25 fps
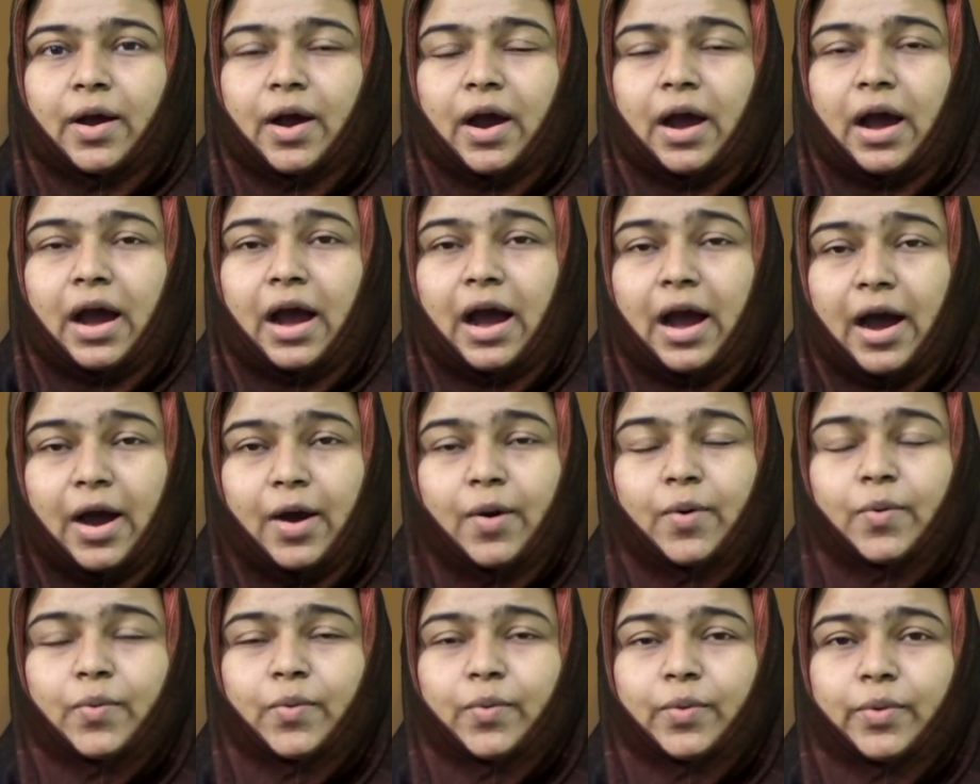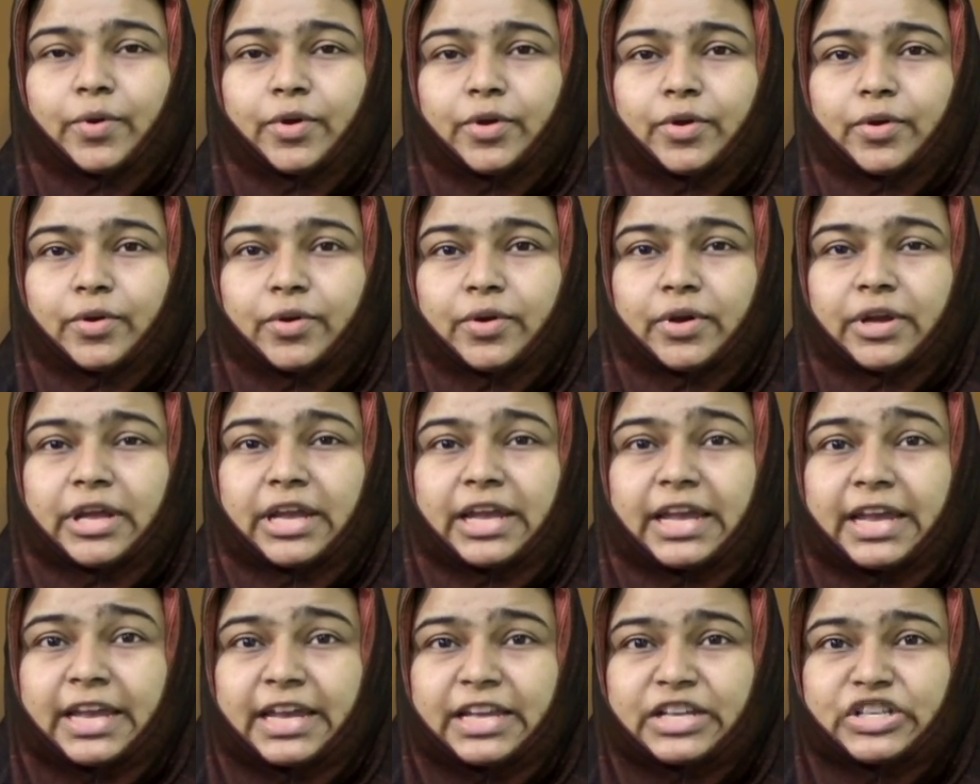how
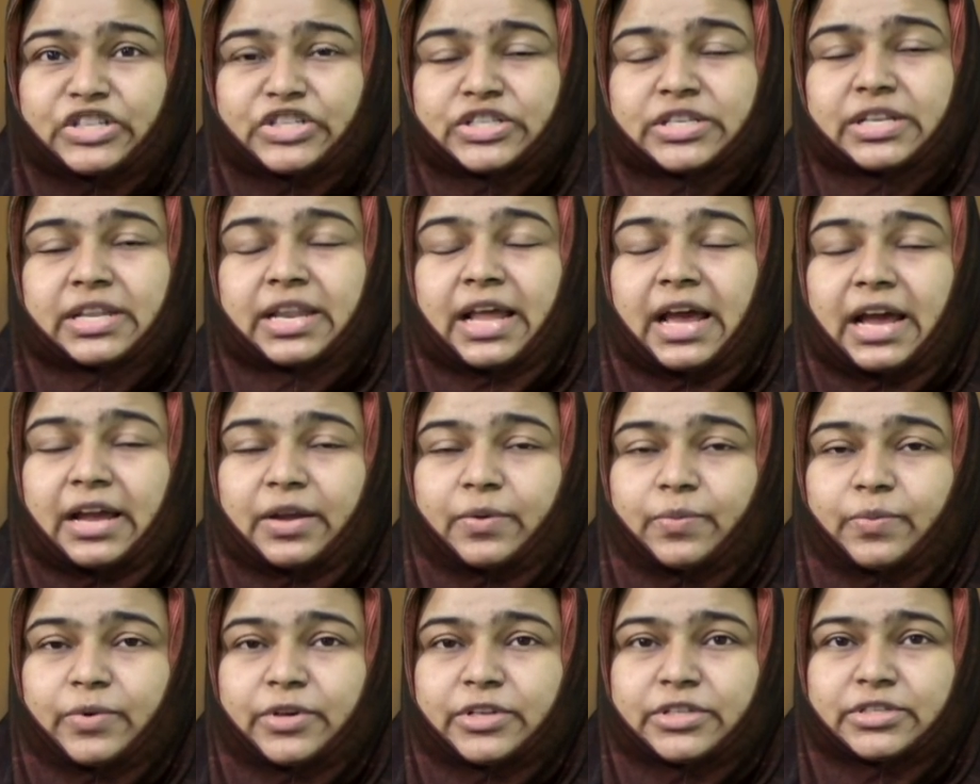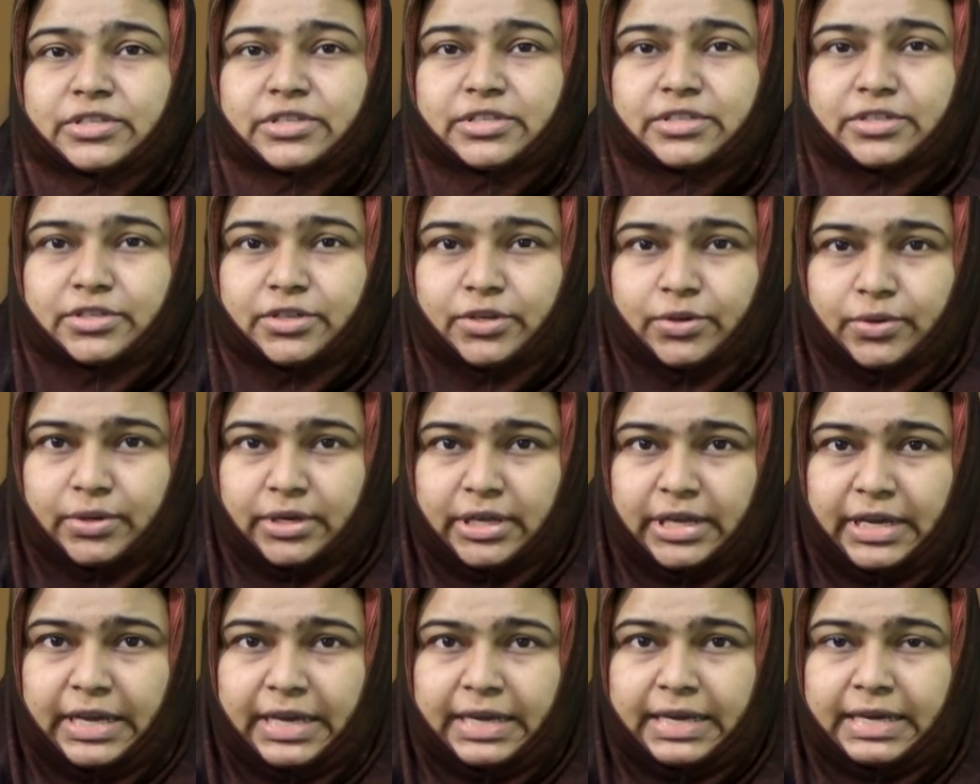each language is
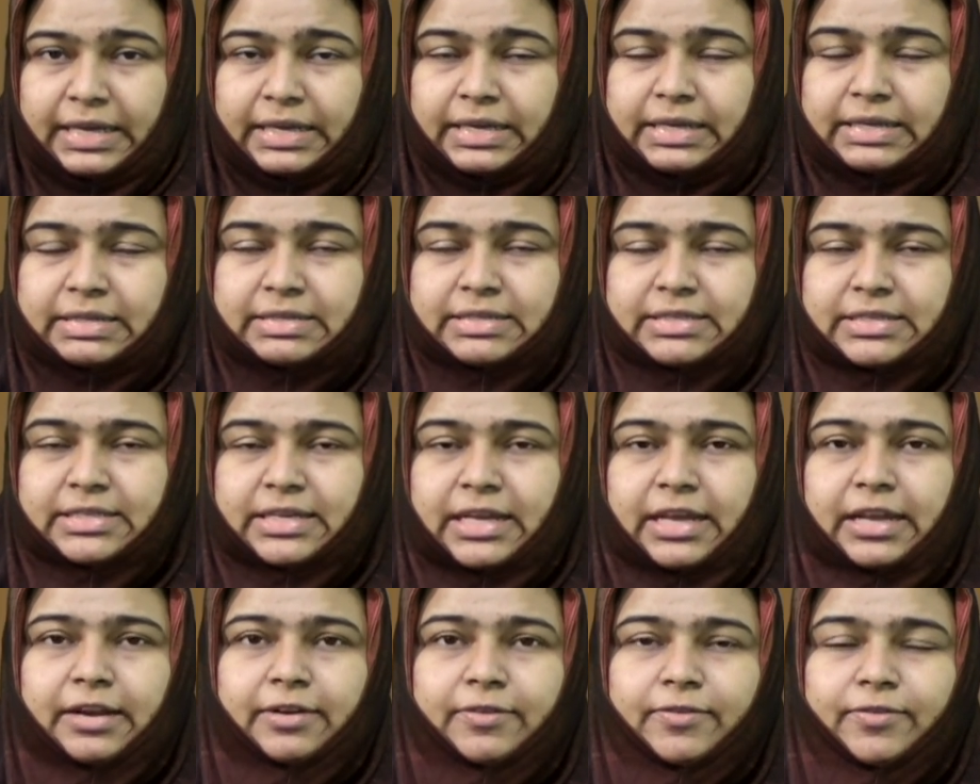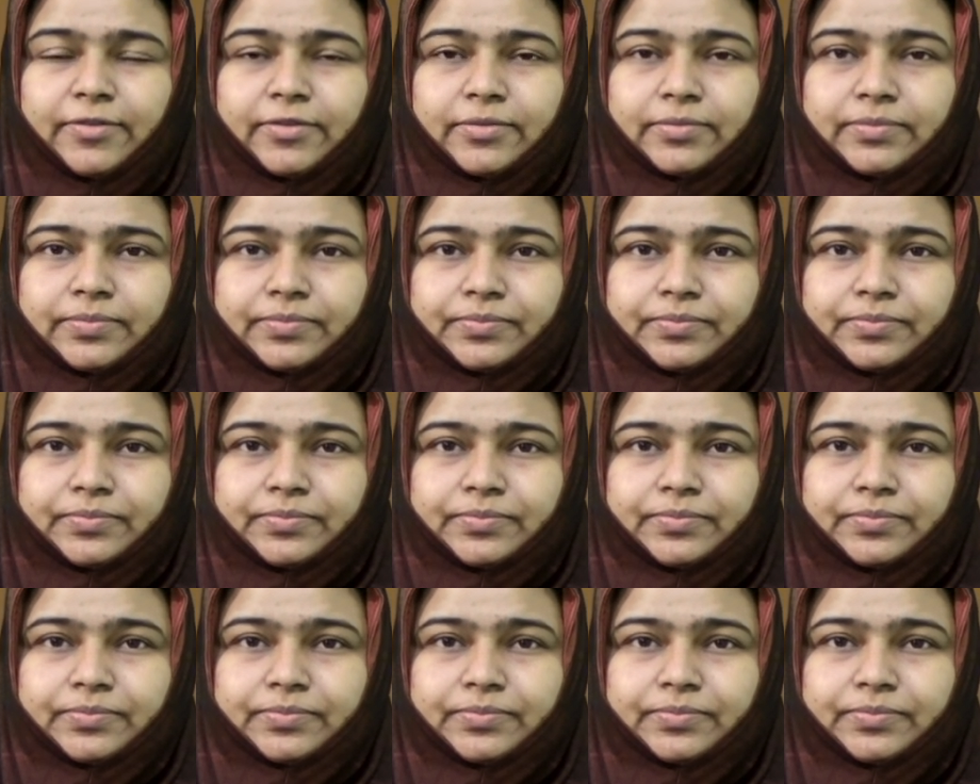unique in itself,